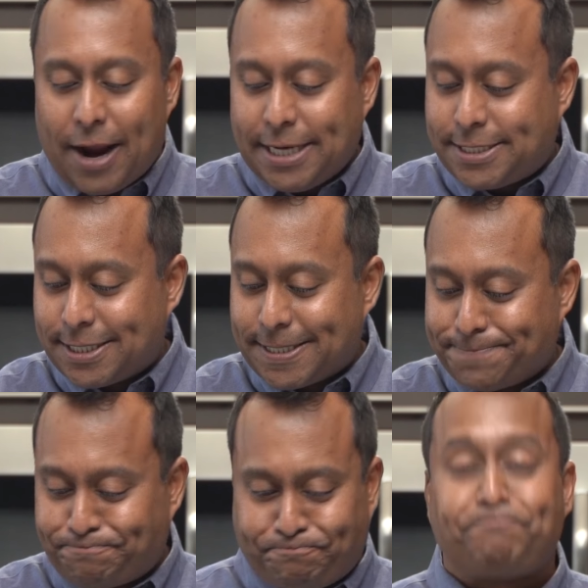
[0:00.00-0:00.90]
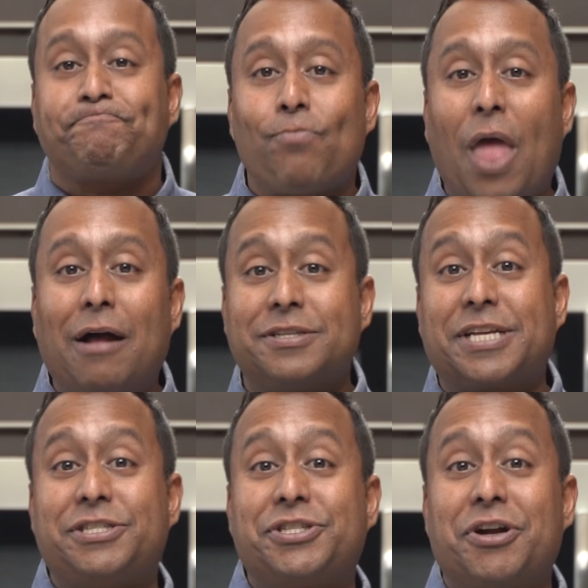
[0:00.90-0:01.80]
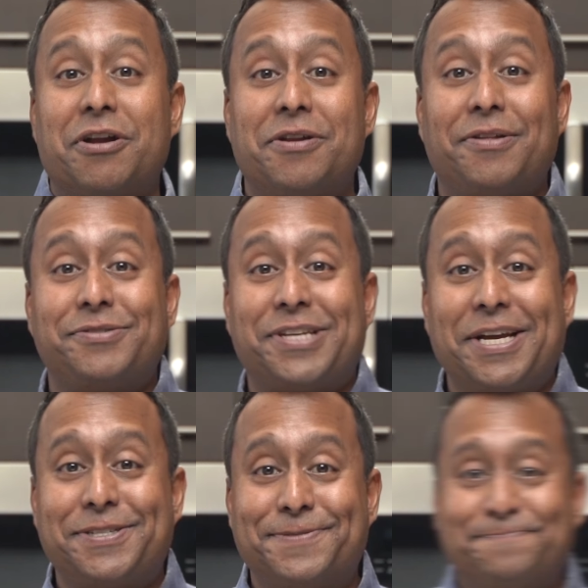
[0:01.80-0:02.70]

right, let's get started on those eggs.